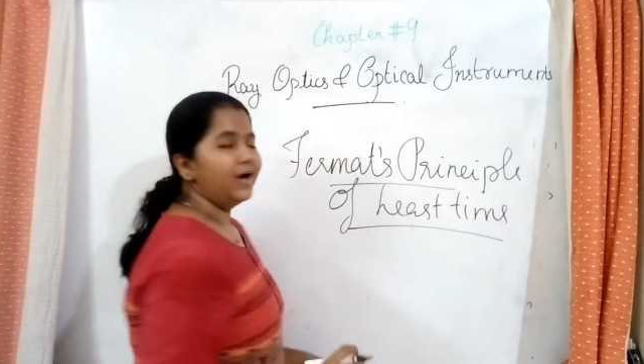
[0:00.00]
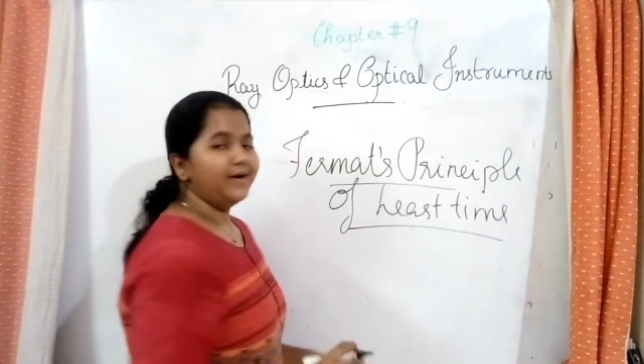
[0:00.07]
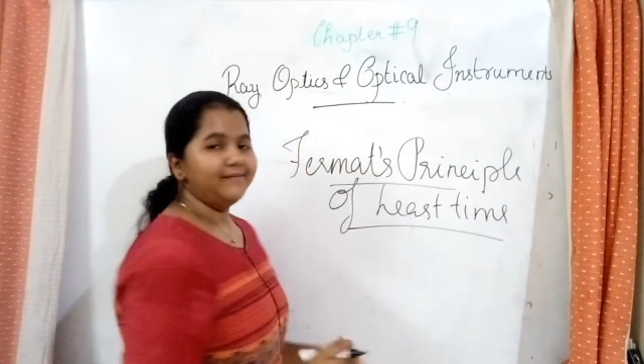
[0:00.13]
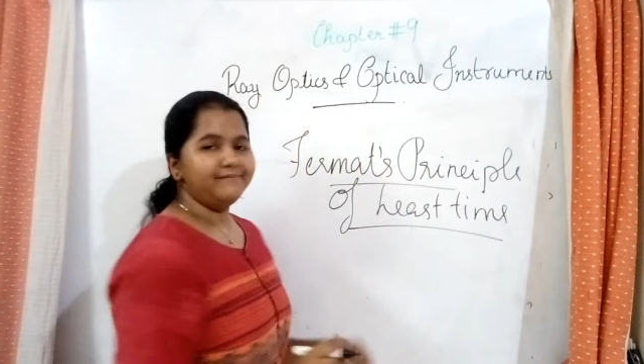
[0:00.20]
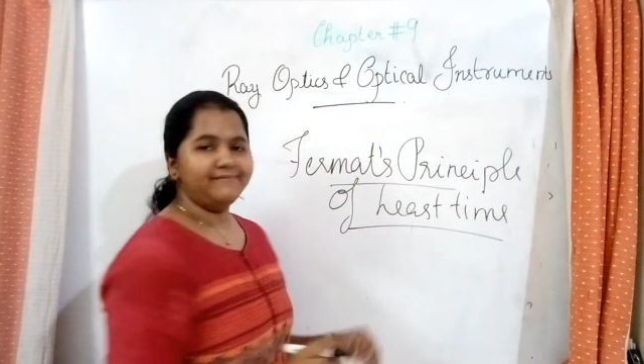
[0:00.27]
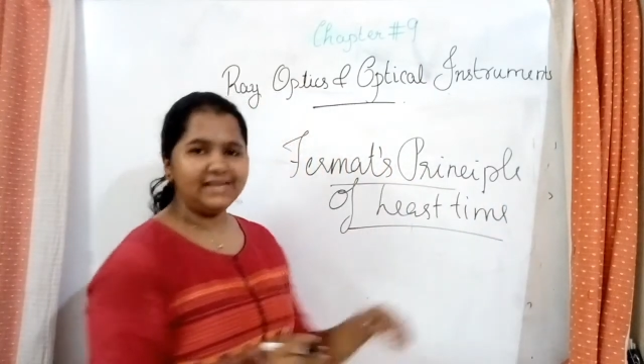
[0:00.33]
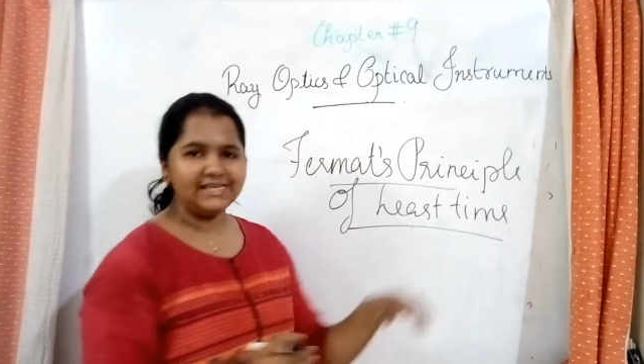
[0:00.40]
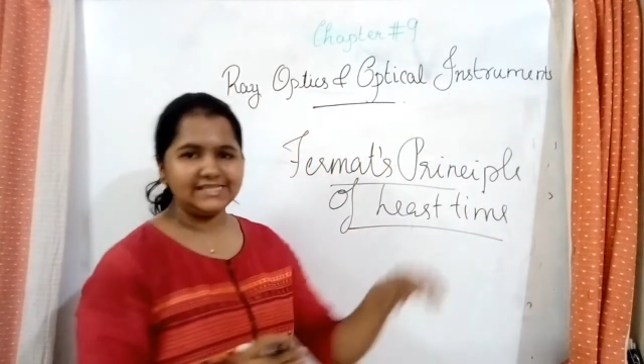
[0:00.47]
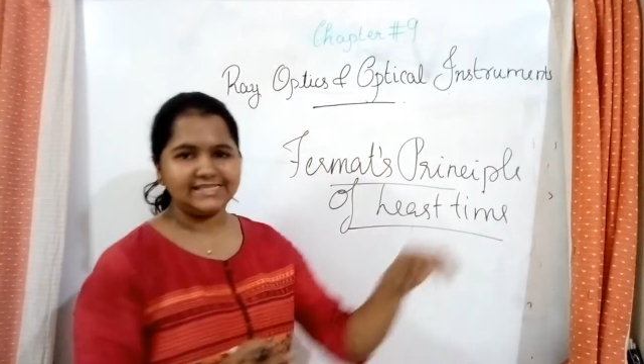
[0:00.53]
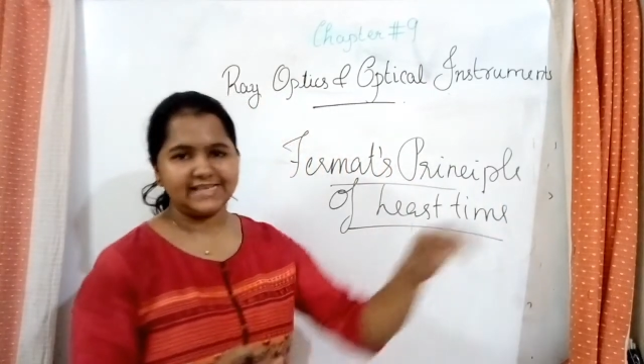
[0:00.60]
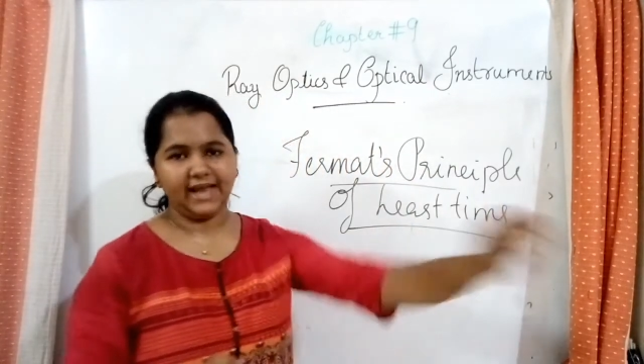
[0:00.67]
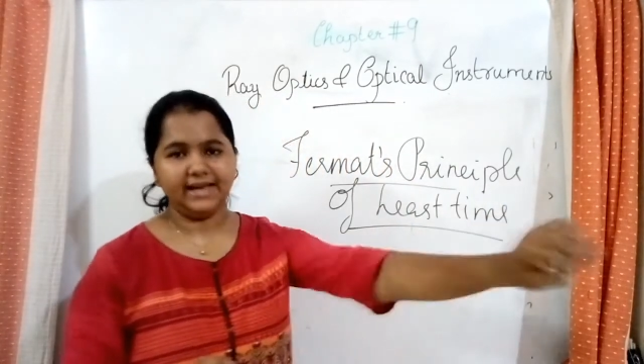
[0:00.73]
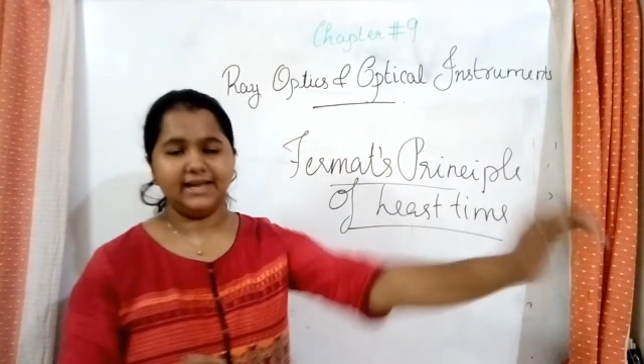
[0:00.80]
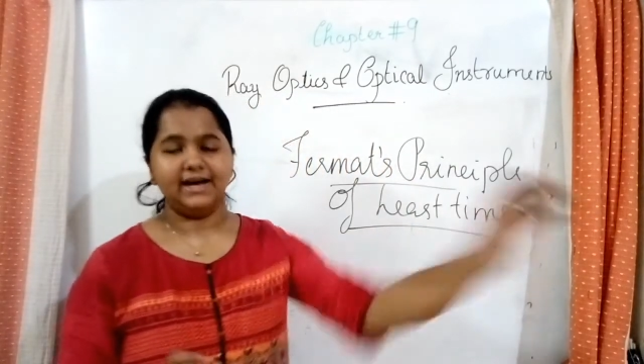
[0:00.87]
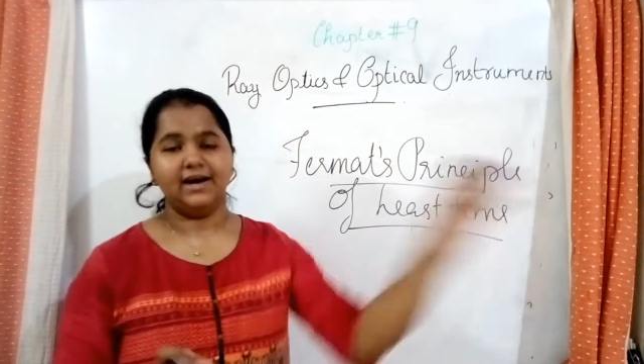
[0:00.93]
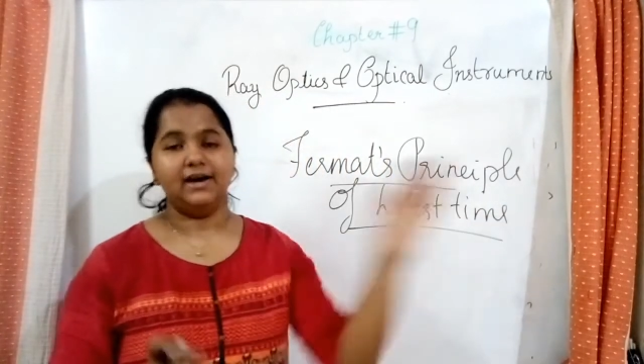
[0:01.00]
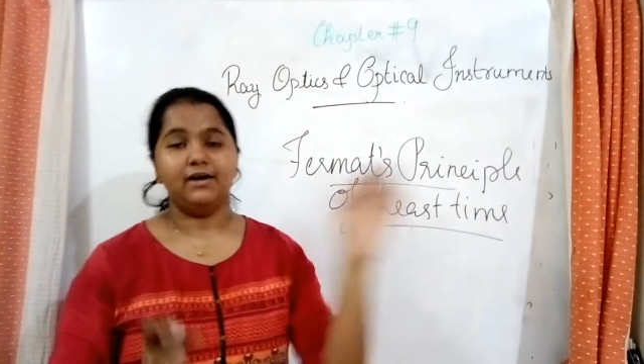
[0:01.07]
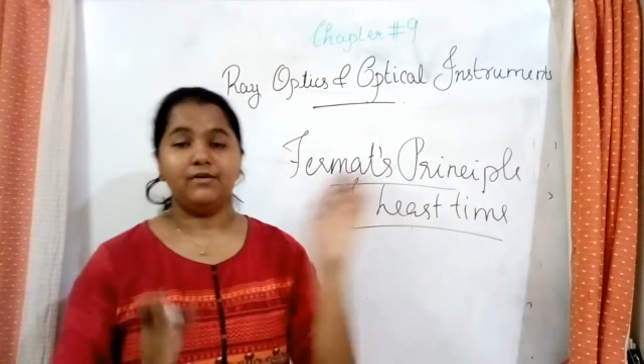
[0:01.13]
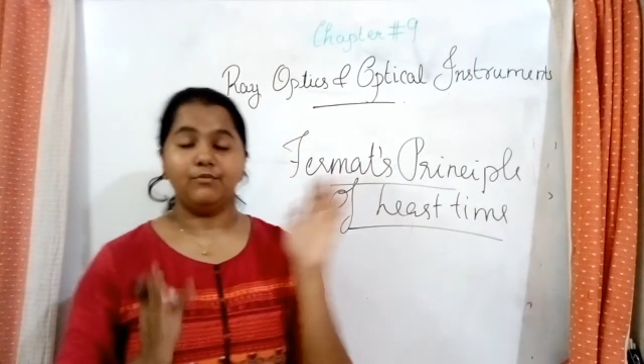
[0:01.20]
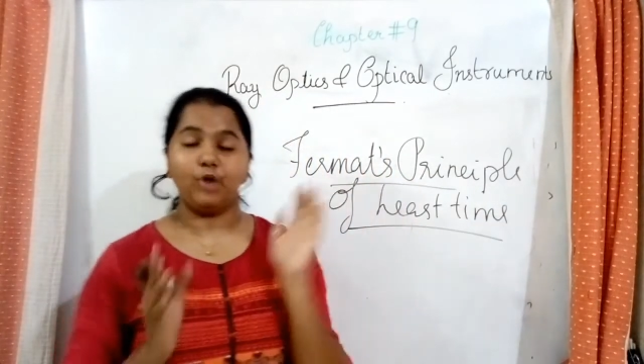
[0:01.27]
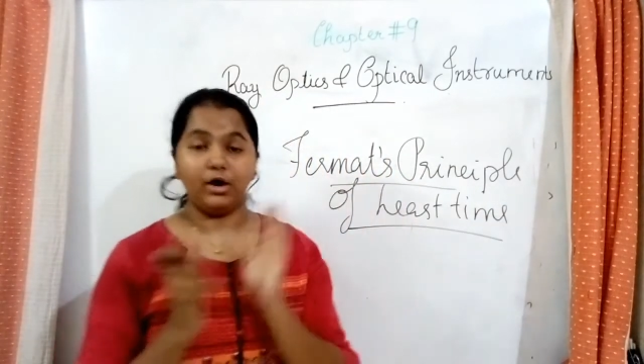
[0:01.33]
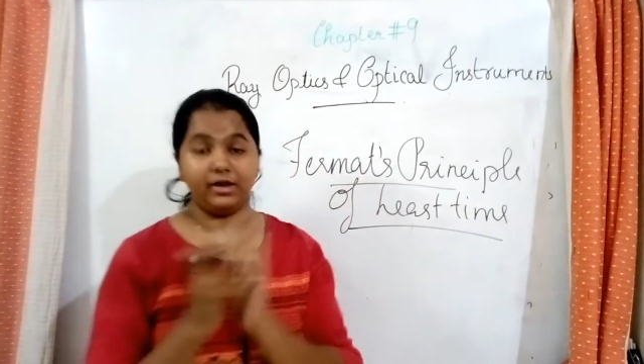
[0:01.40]
We said,
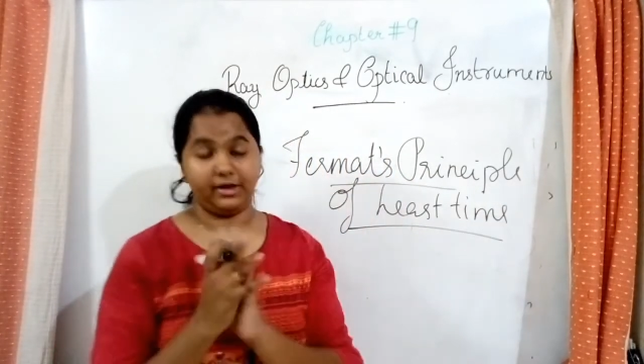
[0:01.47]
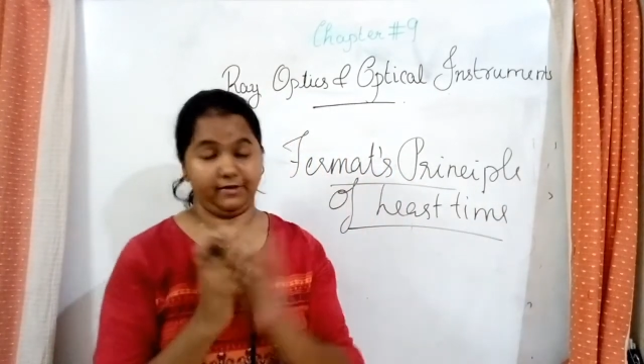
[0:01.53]
well,